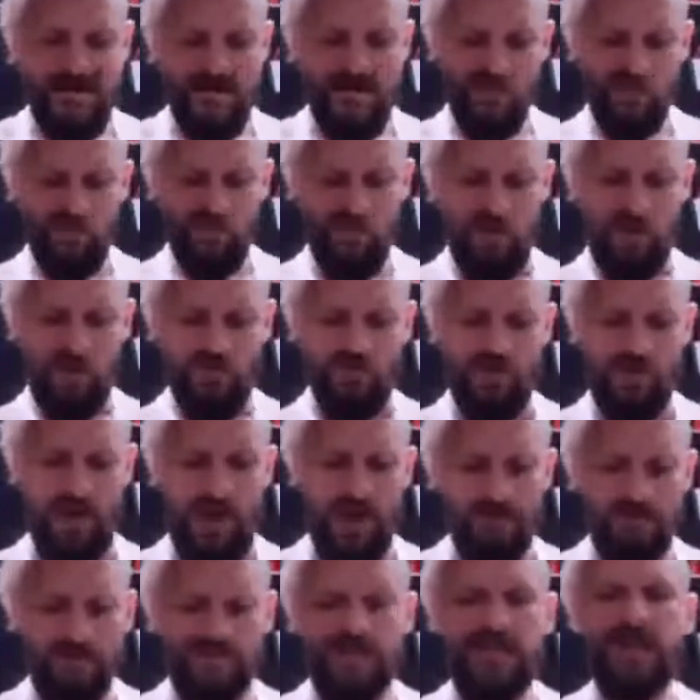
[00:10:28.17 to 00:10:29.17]
12
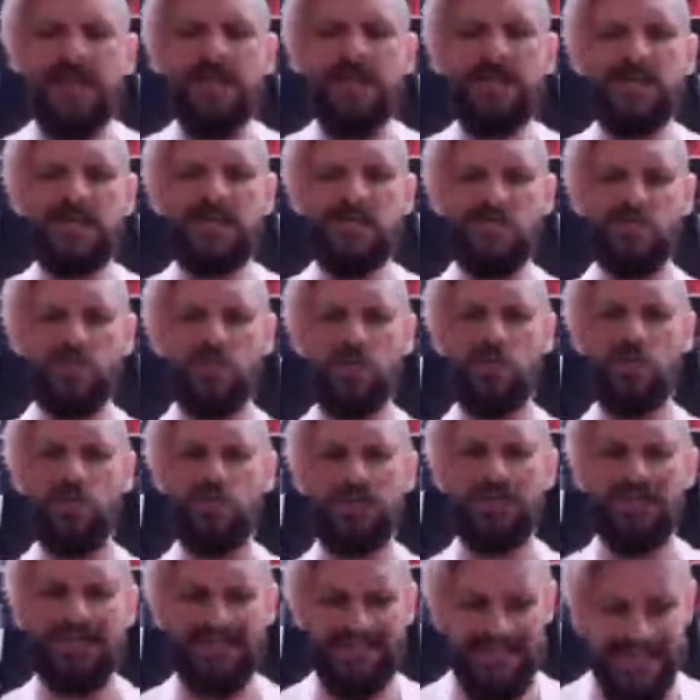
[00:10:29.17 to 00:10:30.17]
reps,
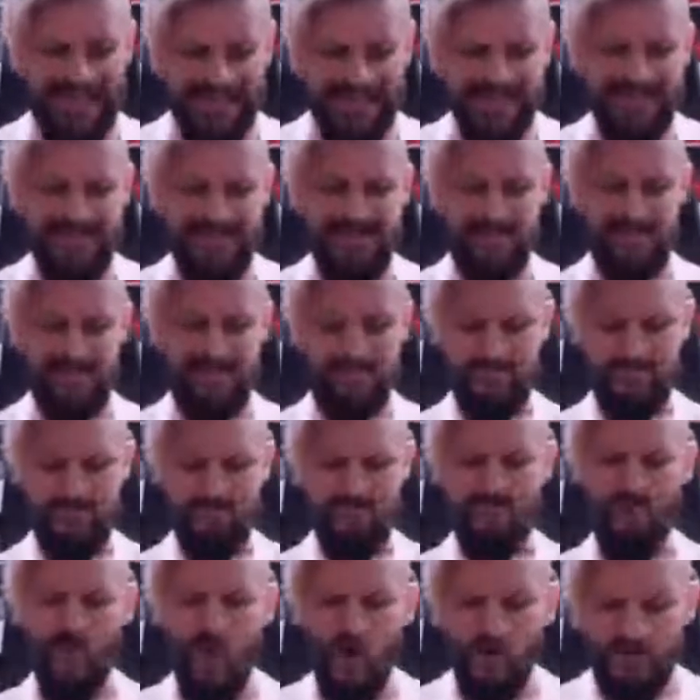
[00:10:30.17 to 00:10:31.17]
squeeze,
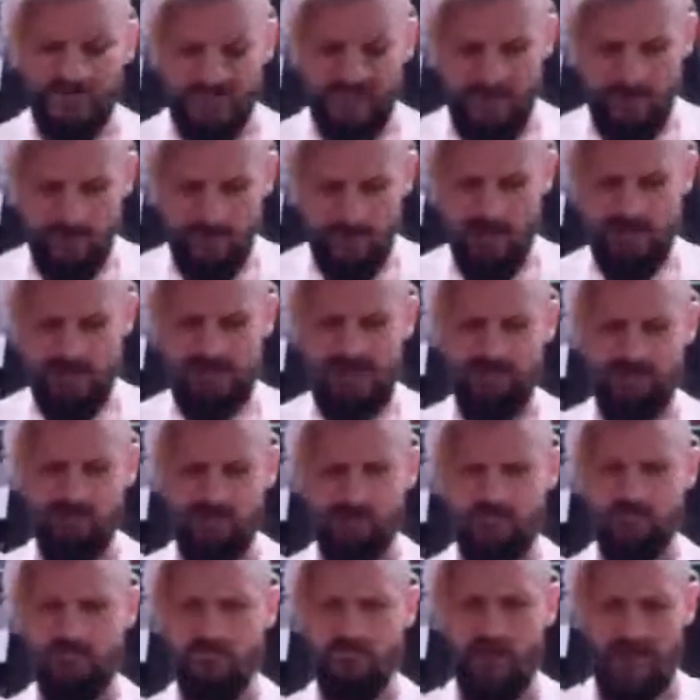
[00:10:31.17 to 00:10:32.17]
force that blood in,
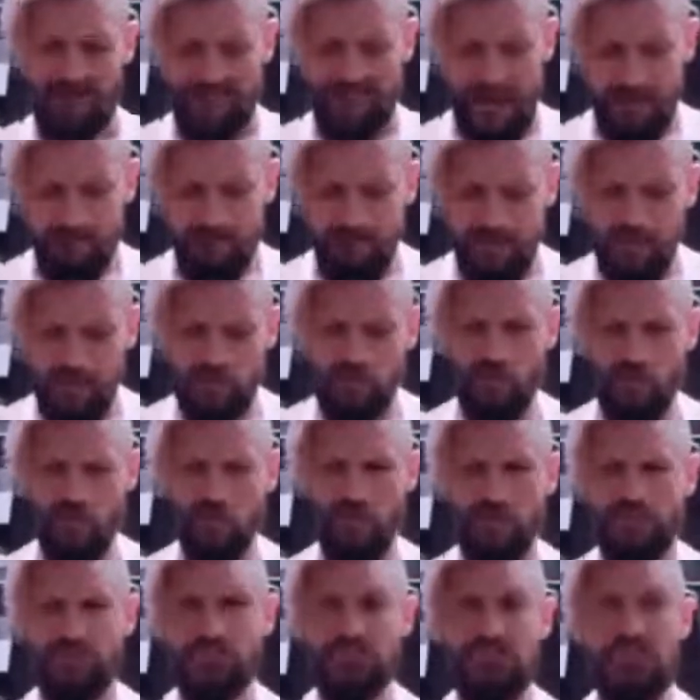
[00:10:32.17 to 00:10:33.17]
but make that muscle
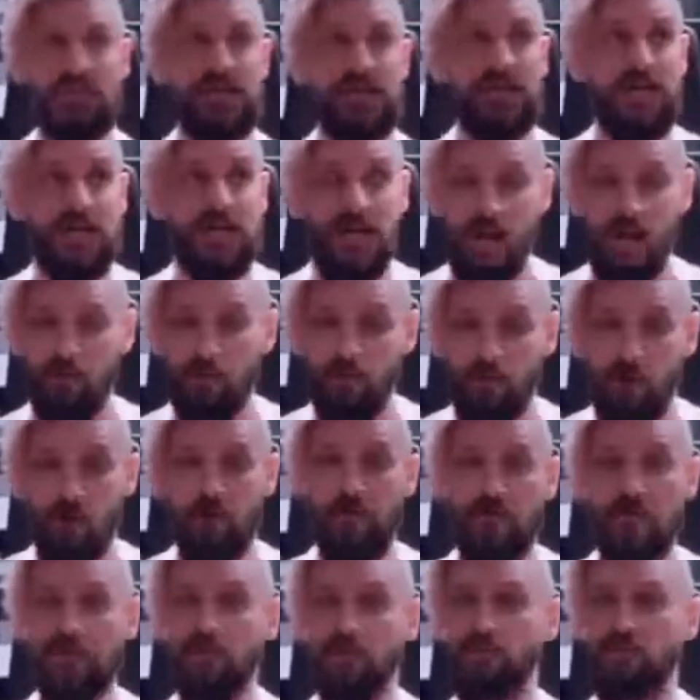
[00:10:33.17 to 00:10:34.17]
work. And we're
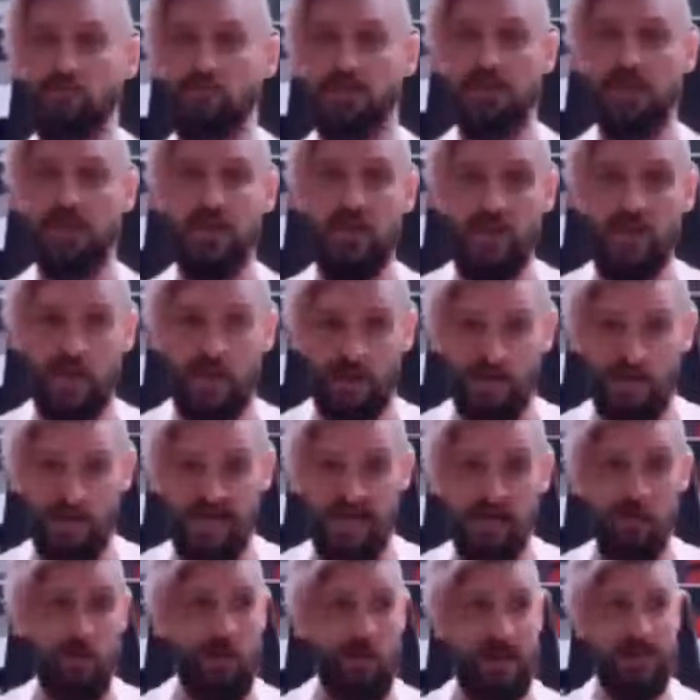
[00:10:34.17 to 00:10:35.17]
only using a
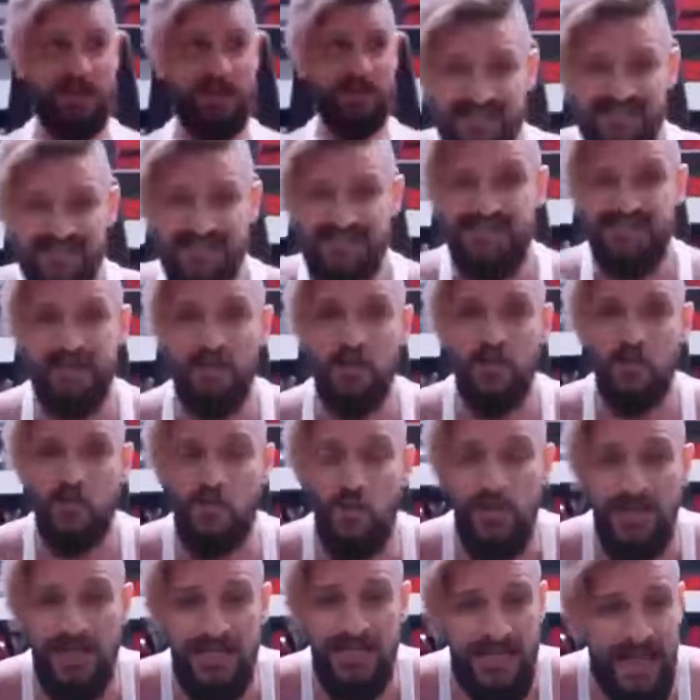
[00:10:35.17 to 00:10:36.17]
lightweight single
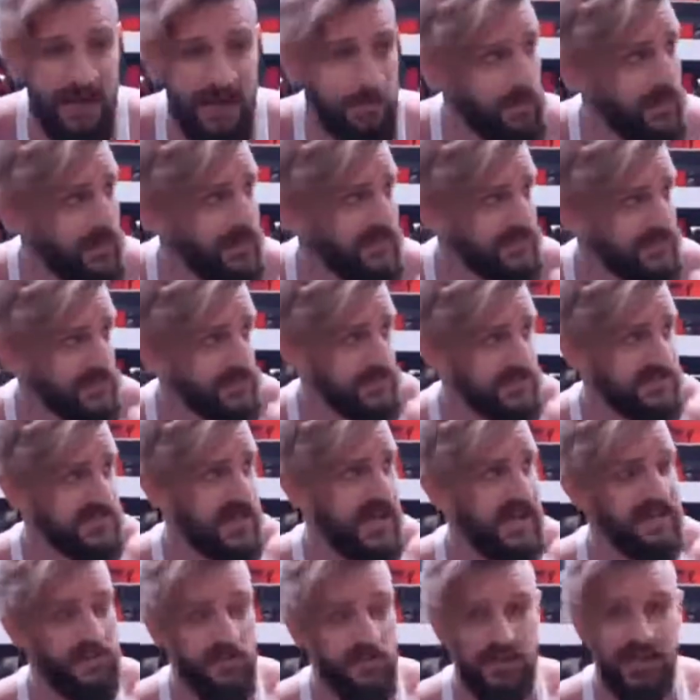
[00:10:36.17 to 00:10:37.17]
20k plates on the
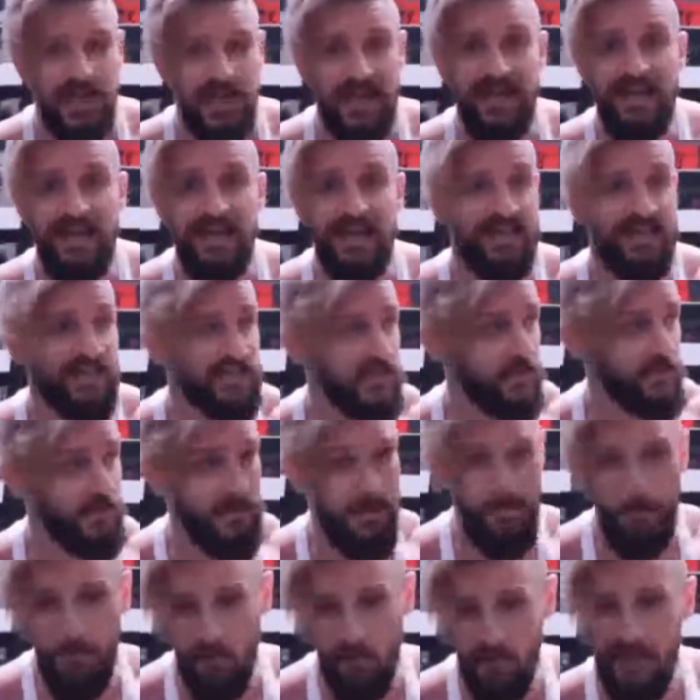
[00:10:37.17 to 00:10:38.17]
side on that. Is going to be
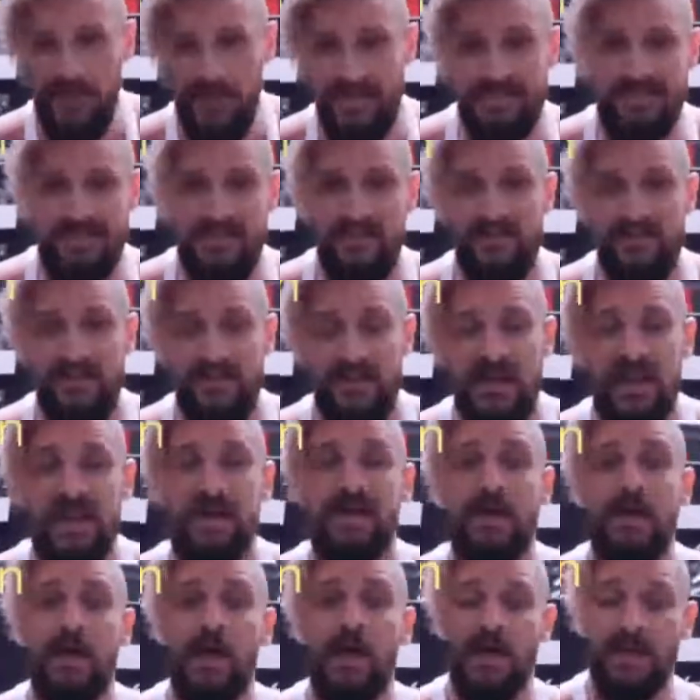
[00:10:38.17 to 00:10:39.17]
plenty for that.
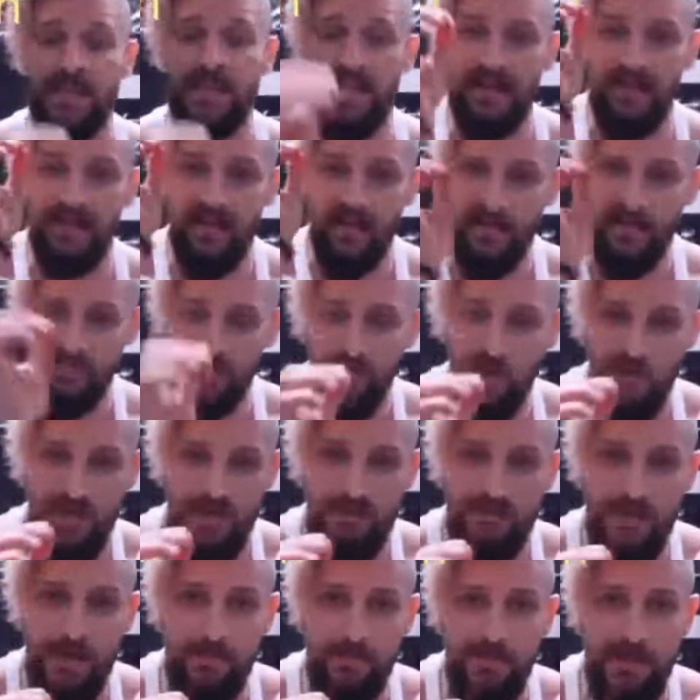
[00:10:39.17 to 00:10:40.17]
Again, a 20
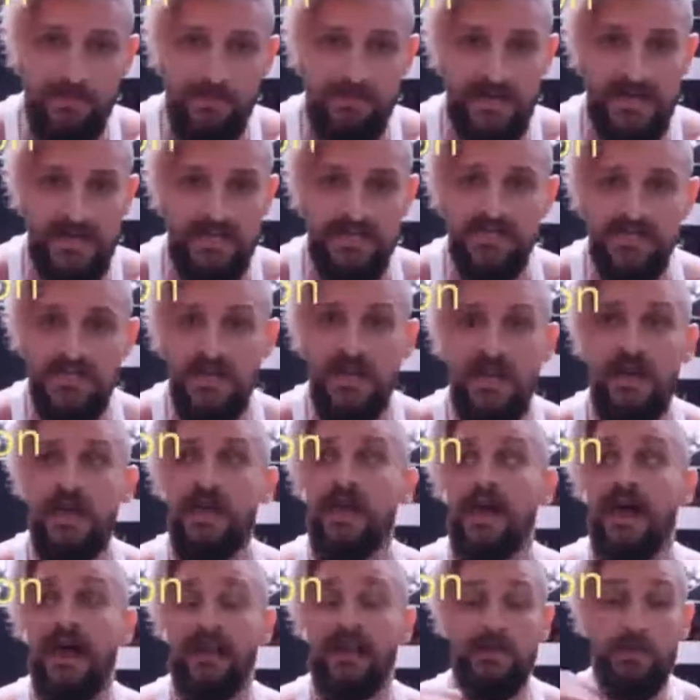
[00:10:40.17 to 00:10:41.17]
rep range,
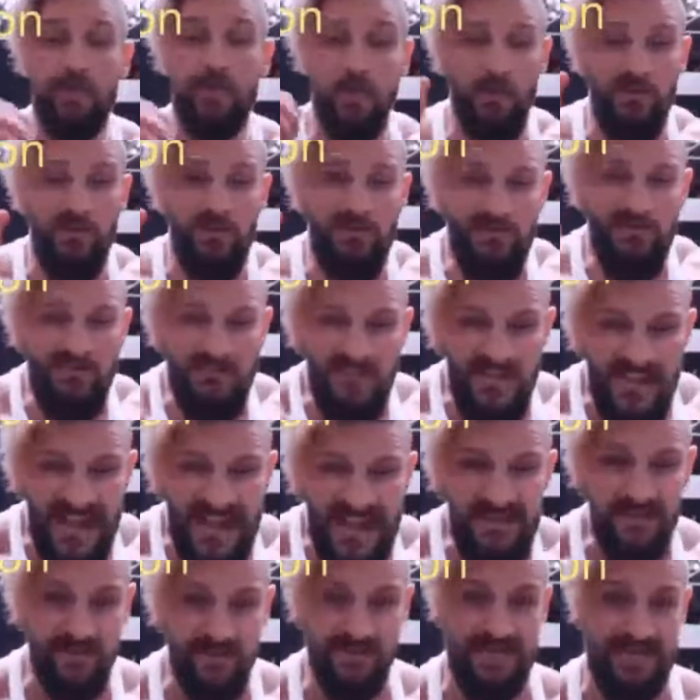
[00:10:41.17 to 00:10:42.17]
and you will
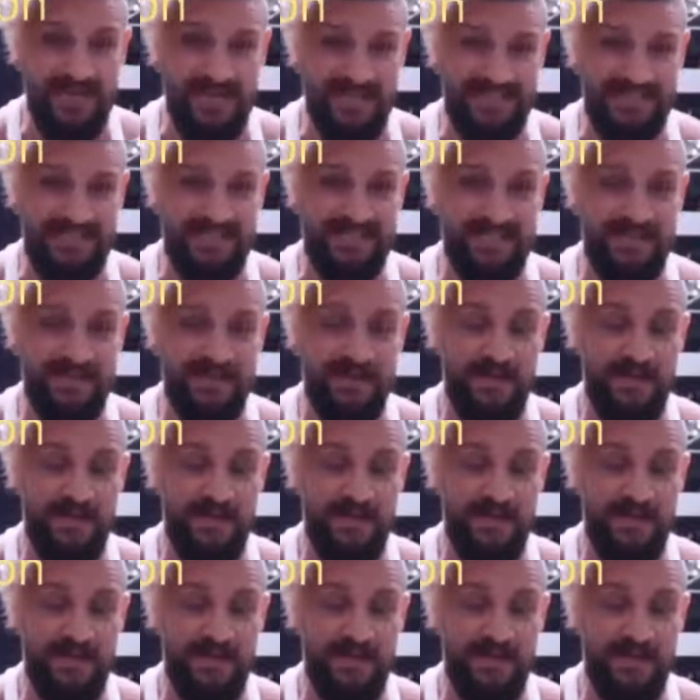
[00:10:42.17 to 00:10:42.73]
feel this